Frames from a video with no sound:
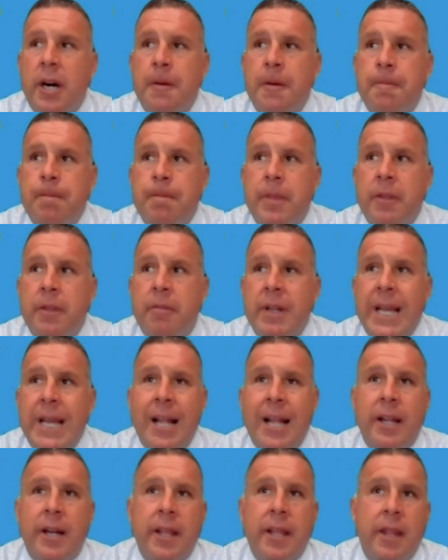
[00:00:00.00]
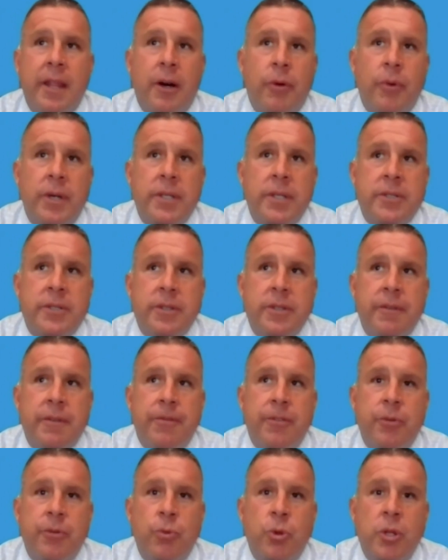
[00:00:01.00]
The reality, though, is
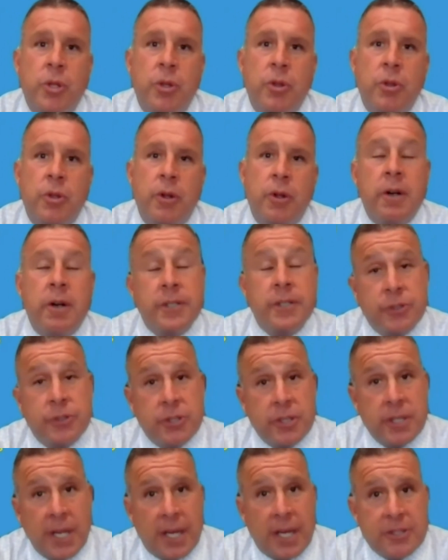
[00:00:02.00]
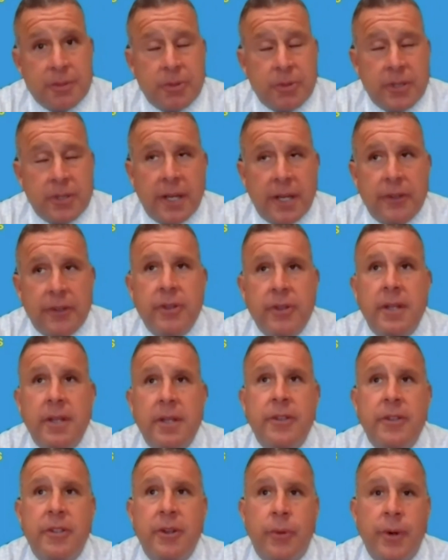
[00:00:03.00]
if you are interested in asset
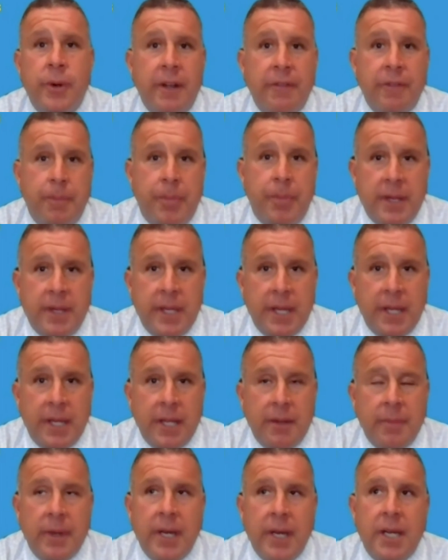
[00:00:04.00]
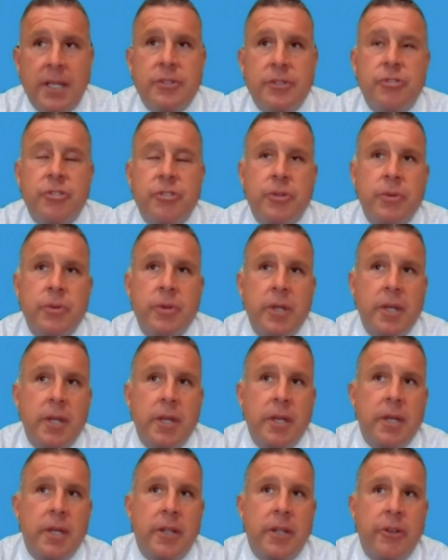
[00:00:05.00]
protection and you don't have a pending claim against you,
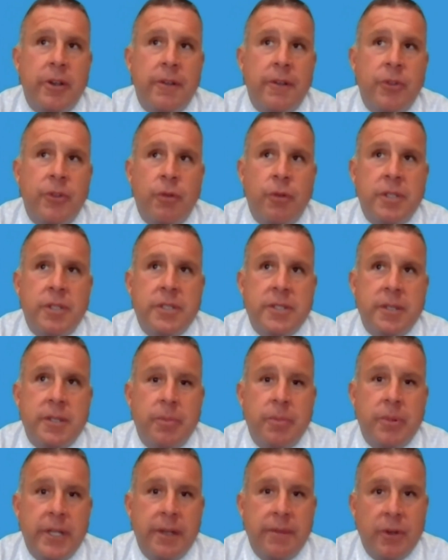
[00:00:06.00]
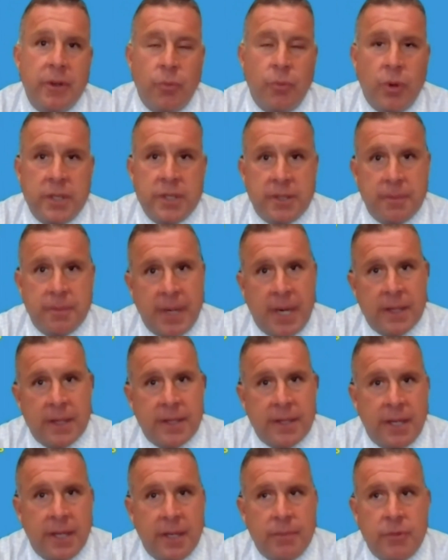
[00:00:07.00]
and you have no reason to believe that one's
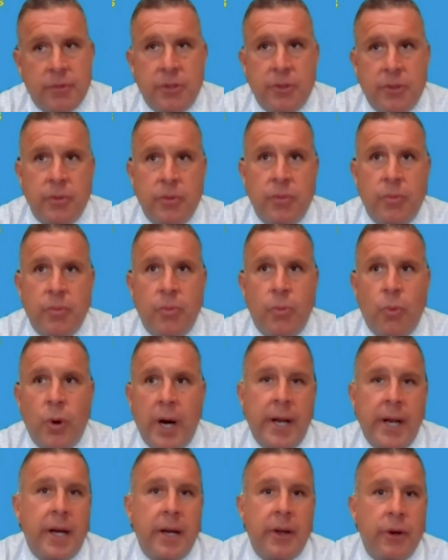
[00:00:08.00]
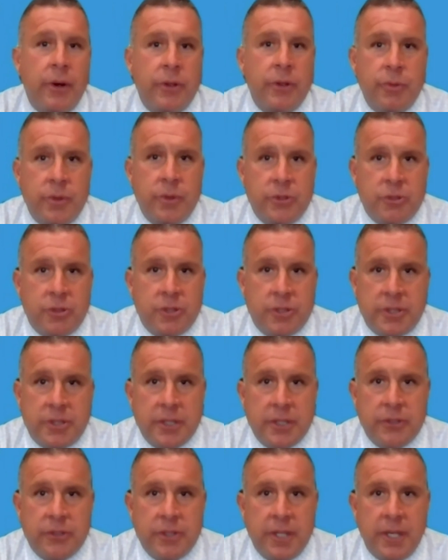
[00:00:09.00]
about to come to you, why not go to a
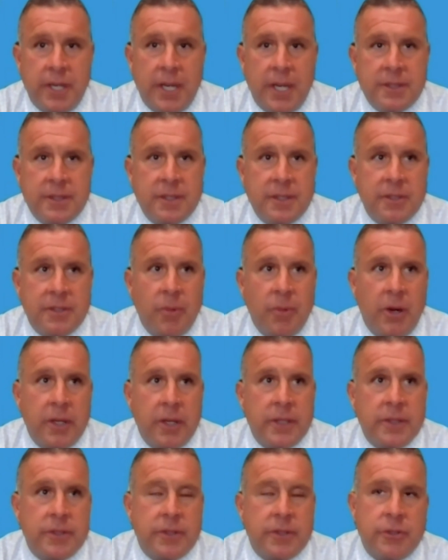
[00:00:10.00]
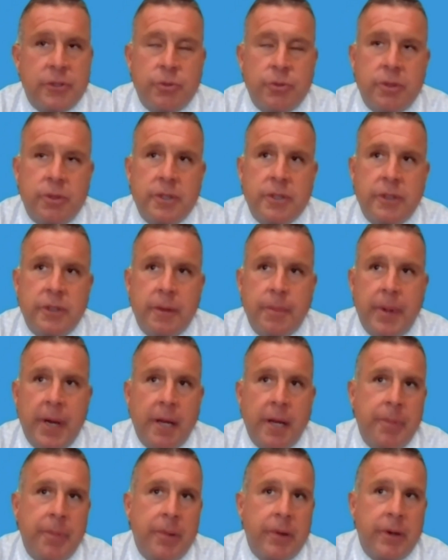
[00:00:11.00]
jurisdiction that has the smallest or shortest look
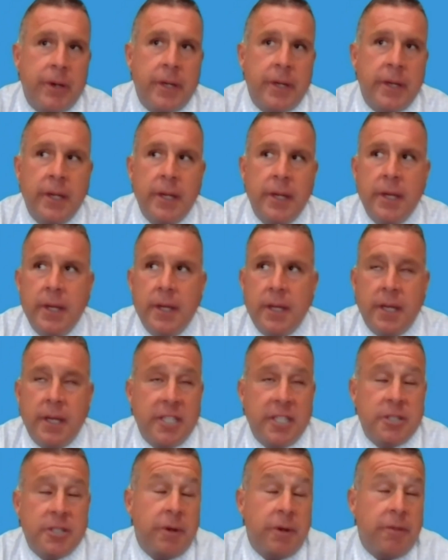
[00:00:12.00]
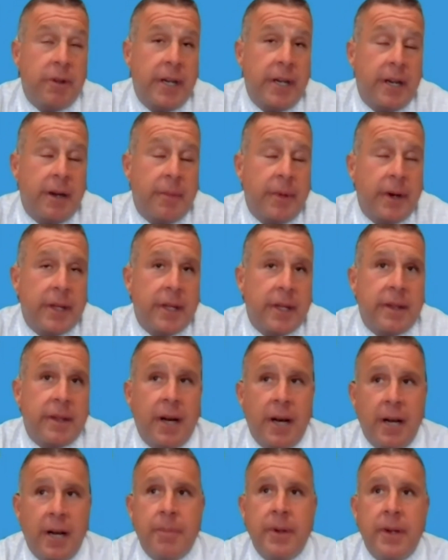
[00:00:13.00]
back period and has been rated among the
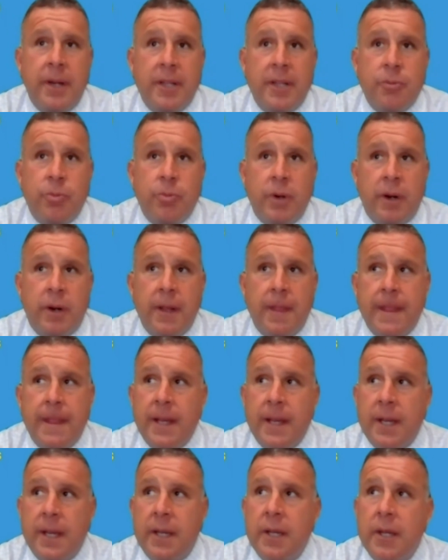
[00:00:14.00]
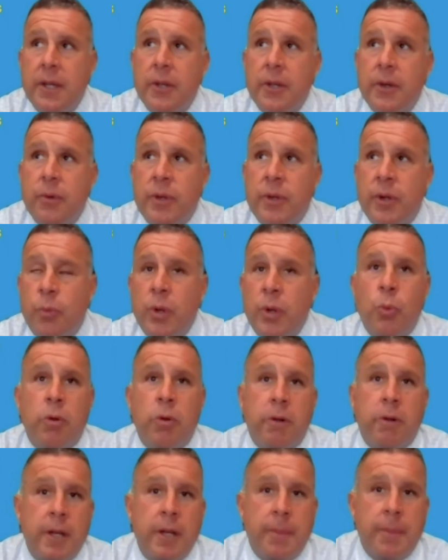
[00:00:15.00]
top? And that's where I think, we
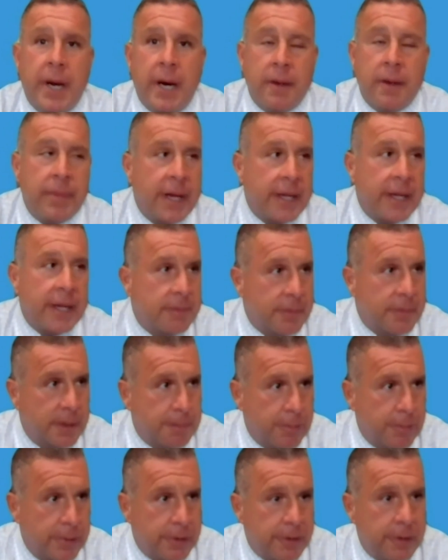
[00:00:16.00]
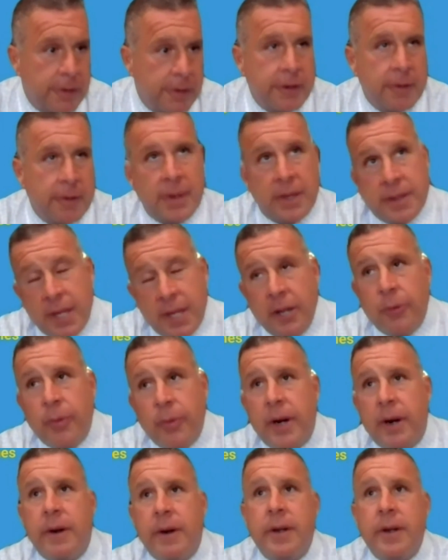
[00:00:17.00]
worry about, back to my point earlier about
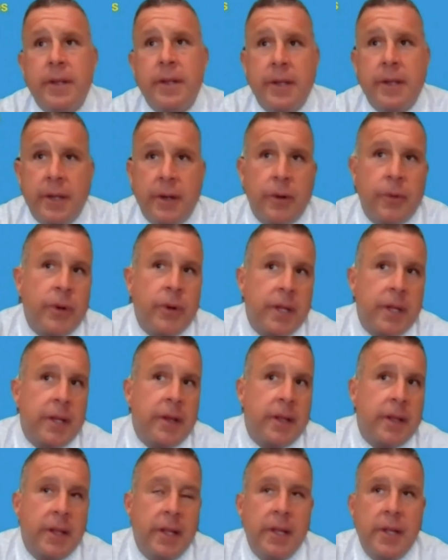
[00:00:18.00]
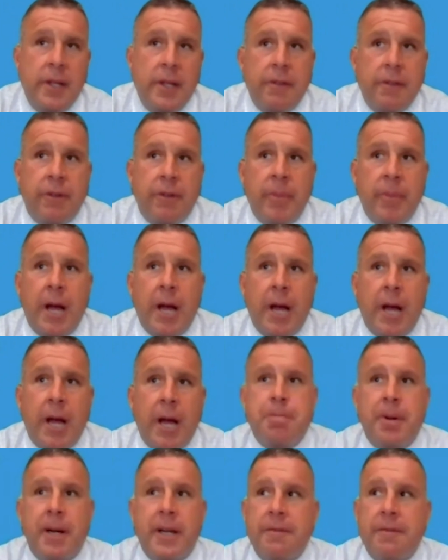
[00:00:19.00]
Delaware. And, from that
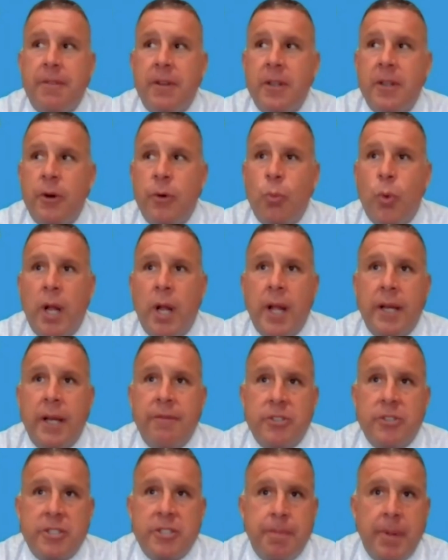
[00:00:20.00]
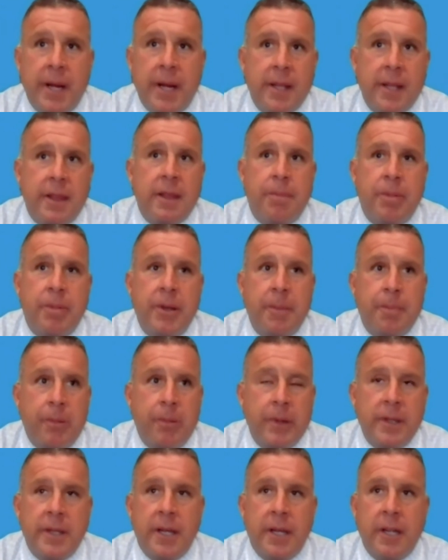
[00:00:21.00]
perspective alone, while I respect the
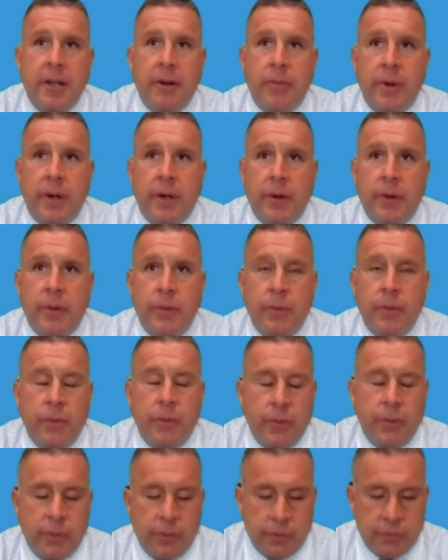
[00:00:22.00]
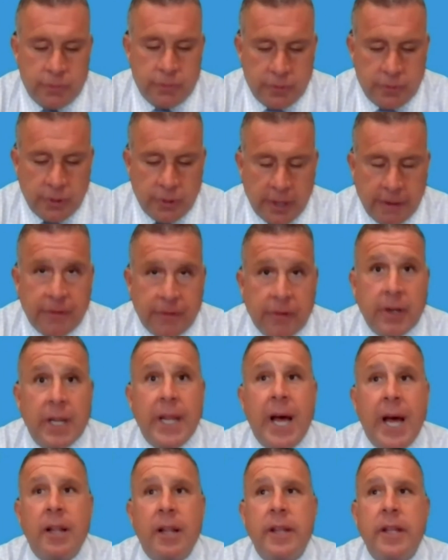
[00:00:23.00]
people in Delaware who talk very
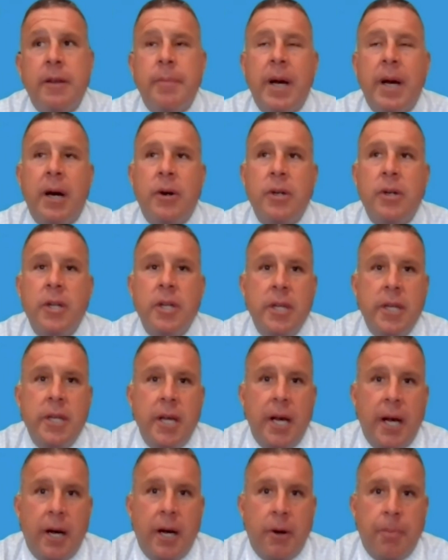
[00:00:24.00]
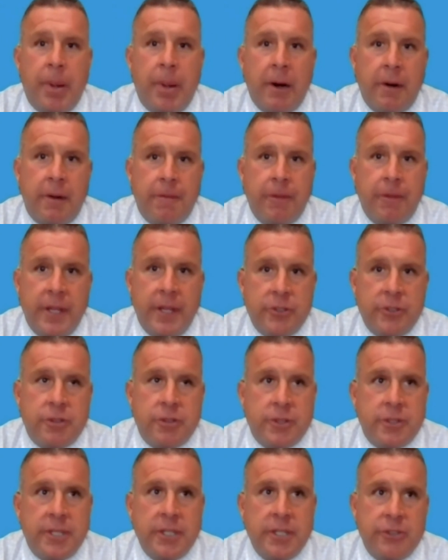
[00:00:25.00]
loudly about how powerful that
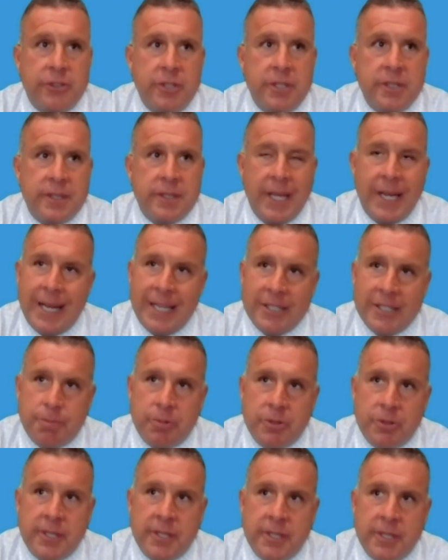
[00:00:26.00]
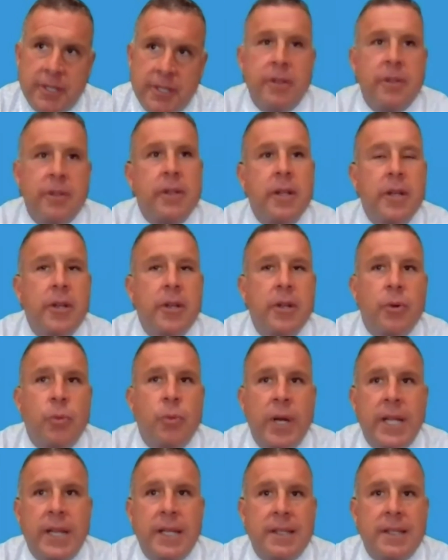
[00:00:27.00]
jurisdiction is, that asset protection
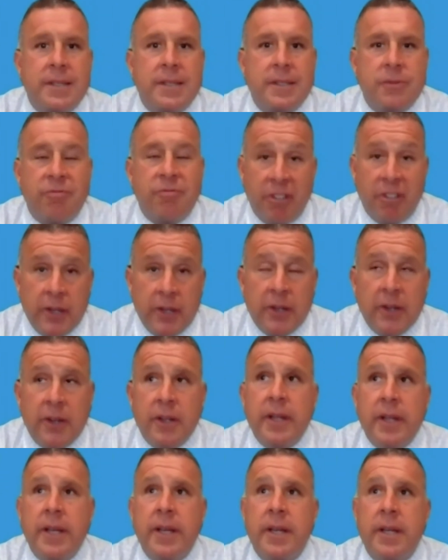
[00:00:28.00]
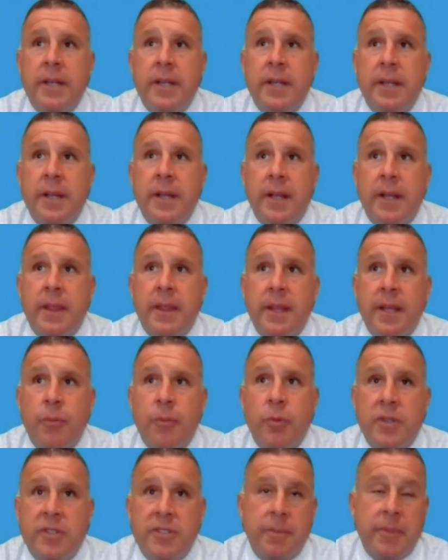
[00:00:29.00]
weakness is real. And I
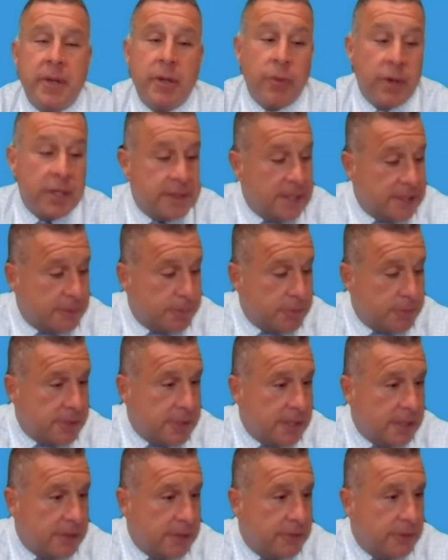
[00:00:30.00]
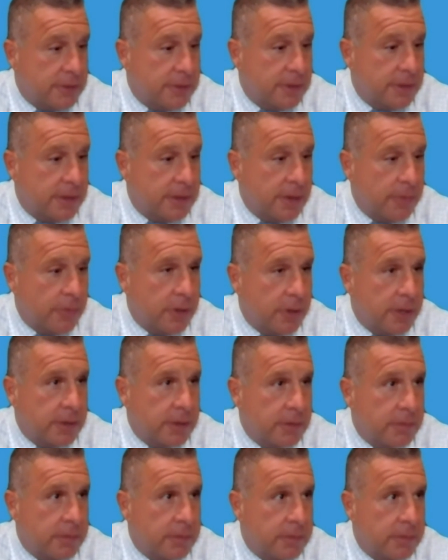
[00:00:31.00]
think when somebody wants asset protection, they want
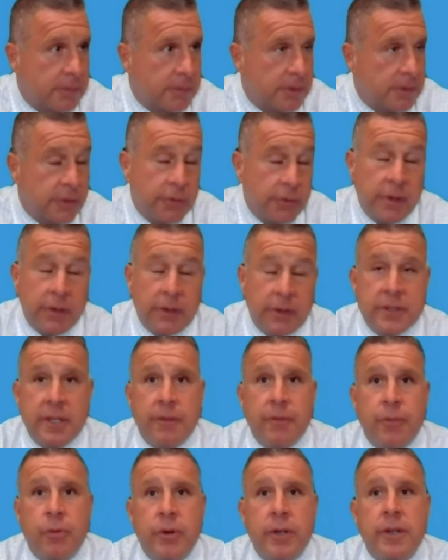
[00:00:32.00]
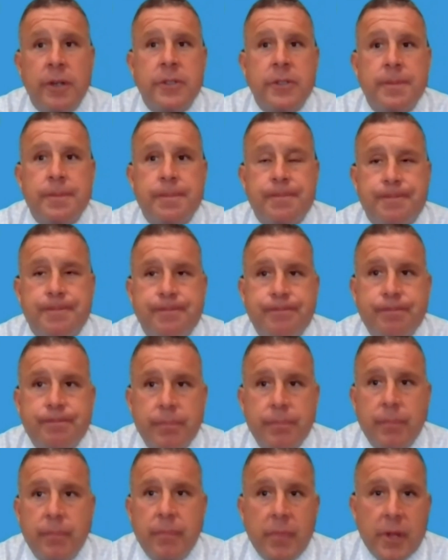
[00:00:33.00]
it in 2 years, not 4 years.
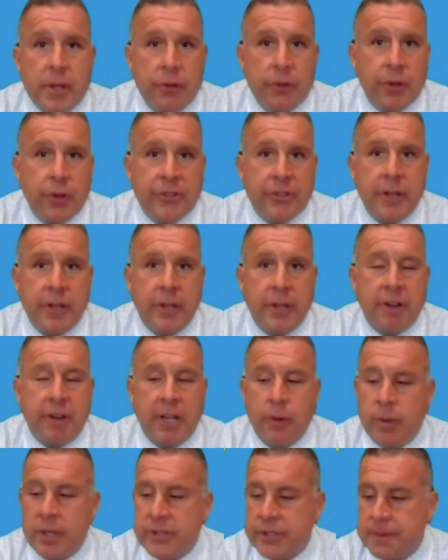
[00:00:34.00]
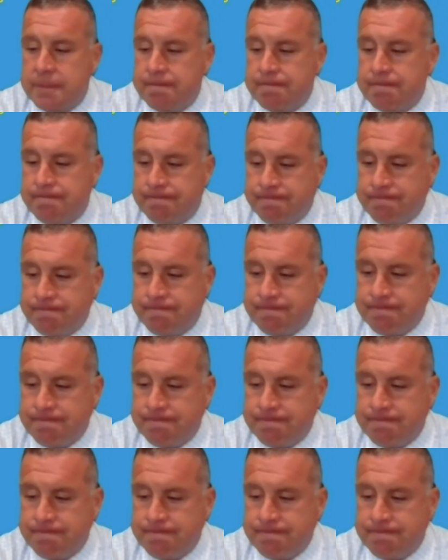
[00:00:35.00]
So that's another great question.